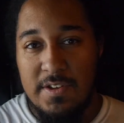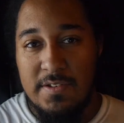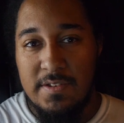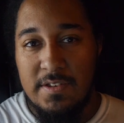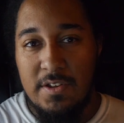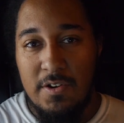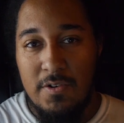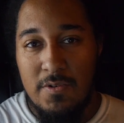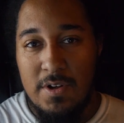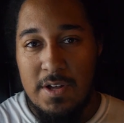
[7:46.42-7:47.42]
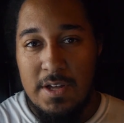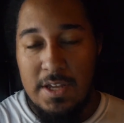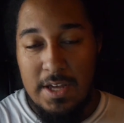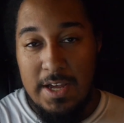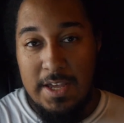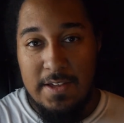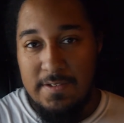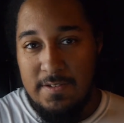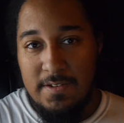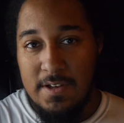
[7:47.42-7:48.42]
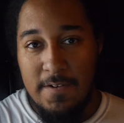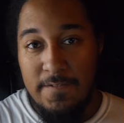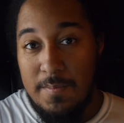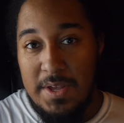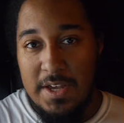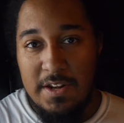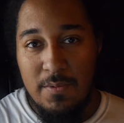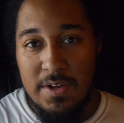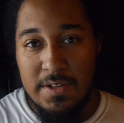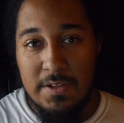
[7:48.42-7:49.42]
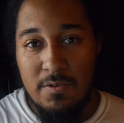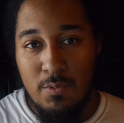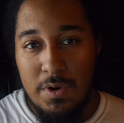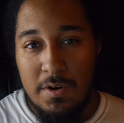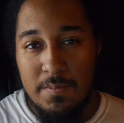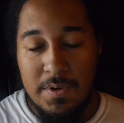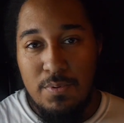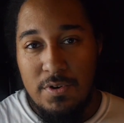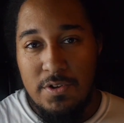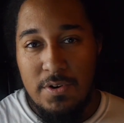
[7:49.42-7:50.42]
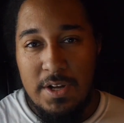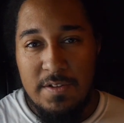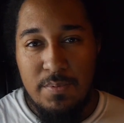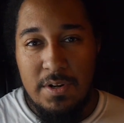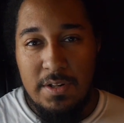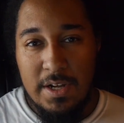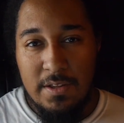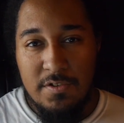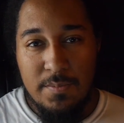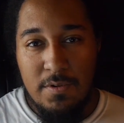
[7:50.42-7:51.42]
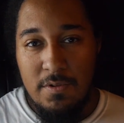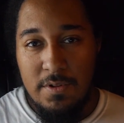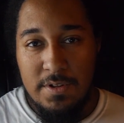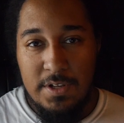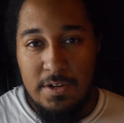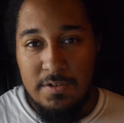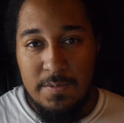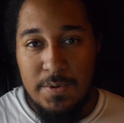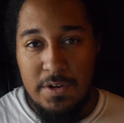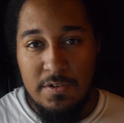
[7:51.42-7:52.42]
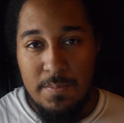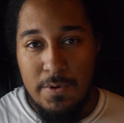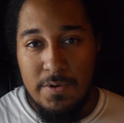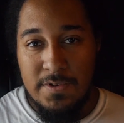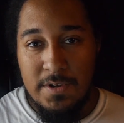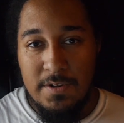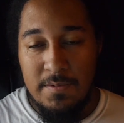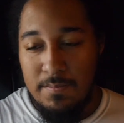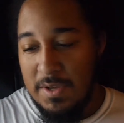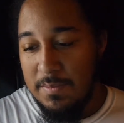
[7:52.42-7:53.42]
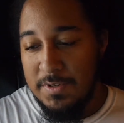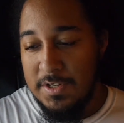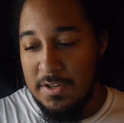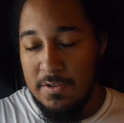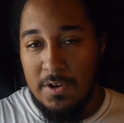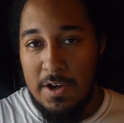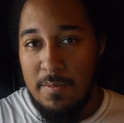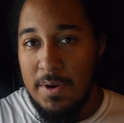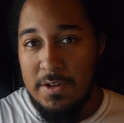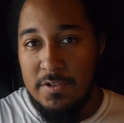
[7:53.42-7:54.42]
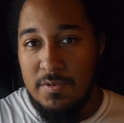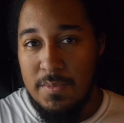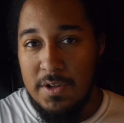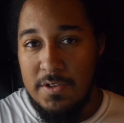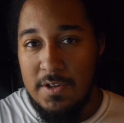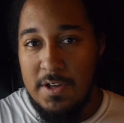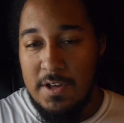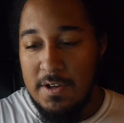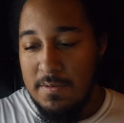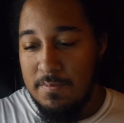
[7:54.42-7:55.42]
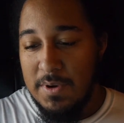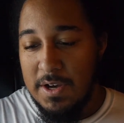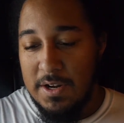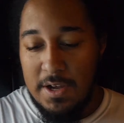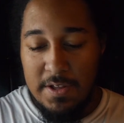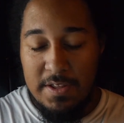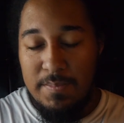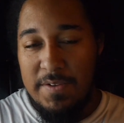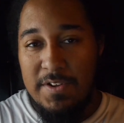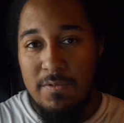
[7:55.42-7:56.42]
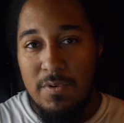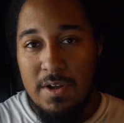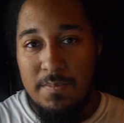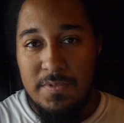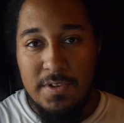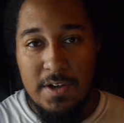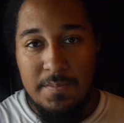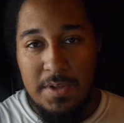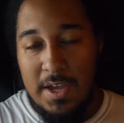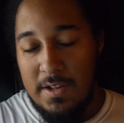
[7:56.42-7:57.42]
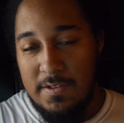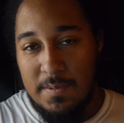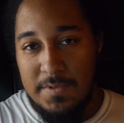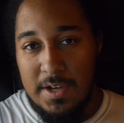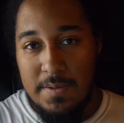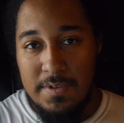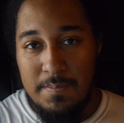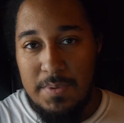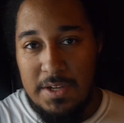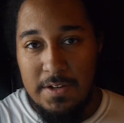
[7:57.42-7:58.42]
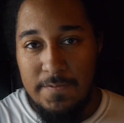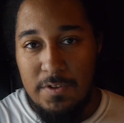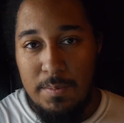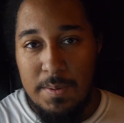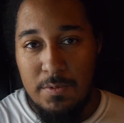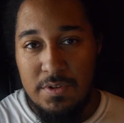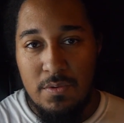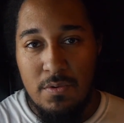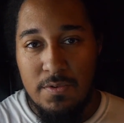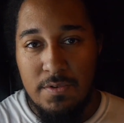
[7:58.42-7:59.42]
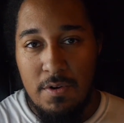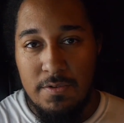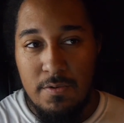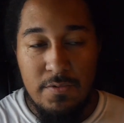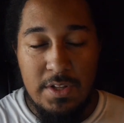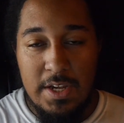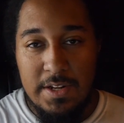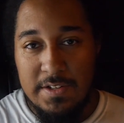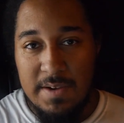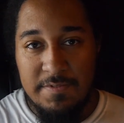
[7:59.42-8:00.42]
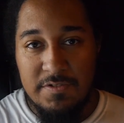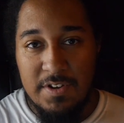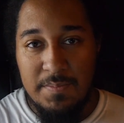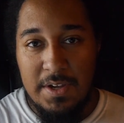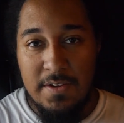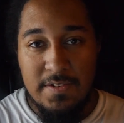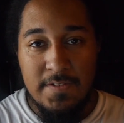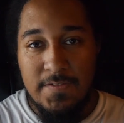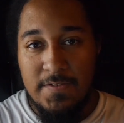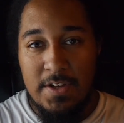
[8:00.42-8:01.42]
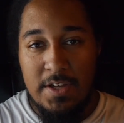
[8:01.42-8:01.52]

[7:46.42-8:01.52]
just, you know, I guess for me anyways, a little weird, but I'm pretty sure it's pretty negligible, you know, depending on the person. Me in particular, I don't mind it too much, but the beefy rims can sometimes impede a few people when doing horizontal, or really any type of trick because of,